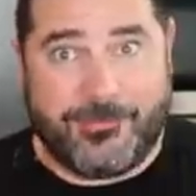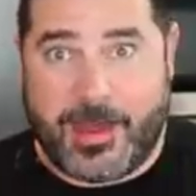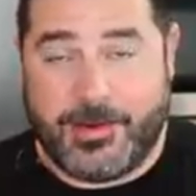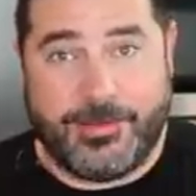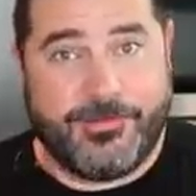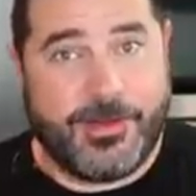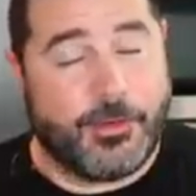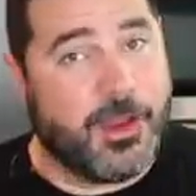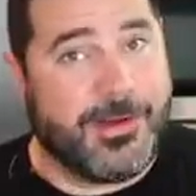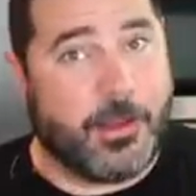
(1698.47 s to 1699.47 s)
I've got another video
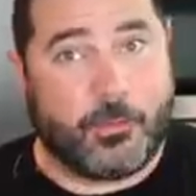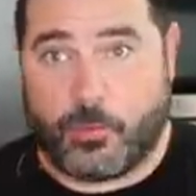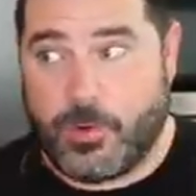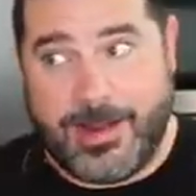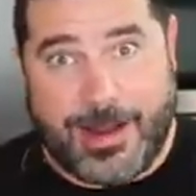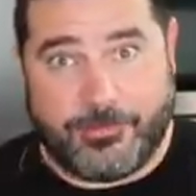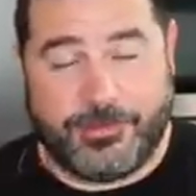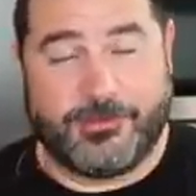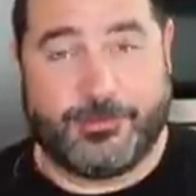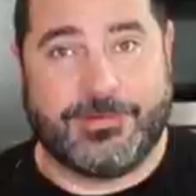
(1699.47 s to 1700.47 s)
coming out right after
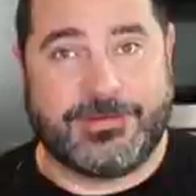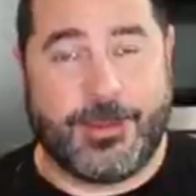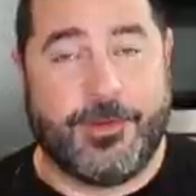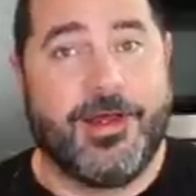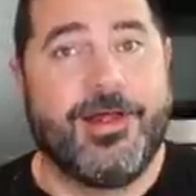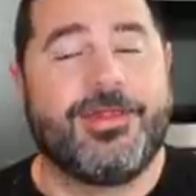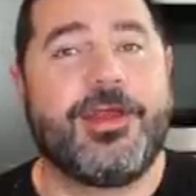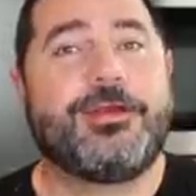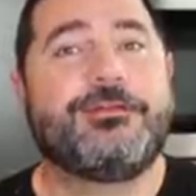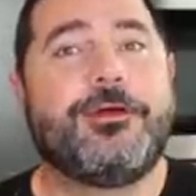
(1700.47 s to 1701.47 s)
this one. So
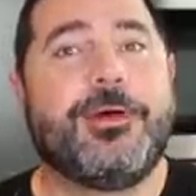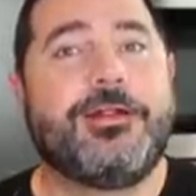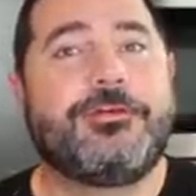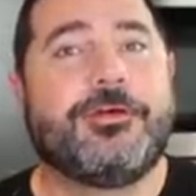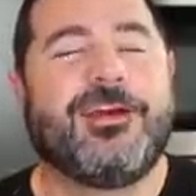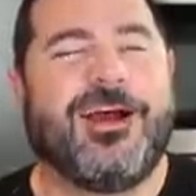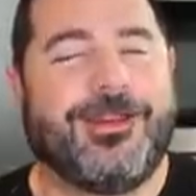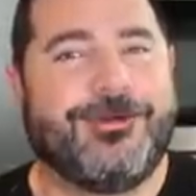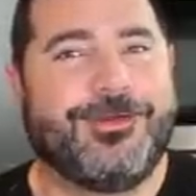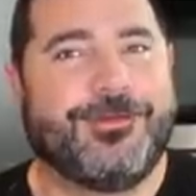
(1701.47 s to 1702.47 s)
thank you so much. I
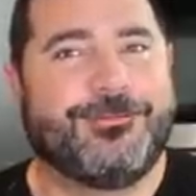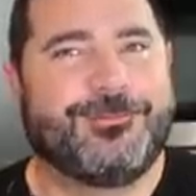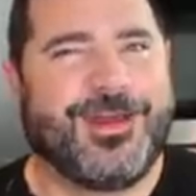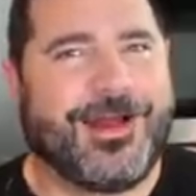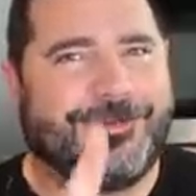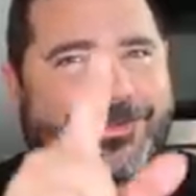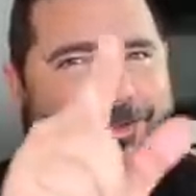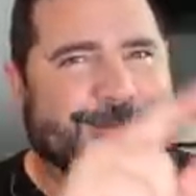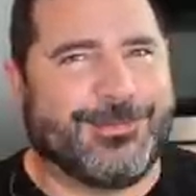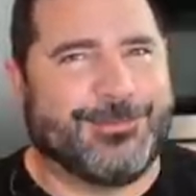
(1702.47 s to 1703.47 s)
love you and I'll see
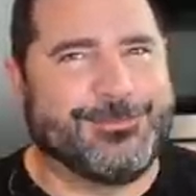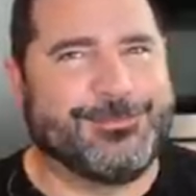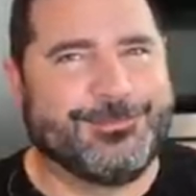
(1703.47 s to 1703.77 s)
you soon.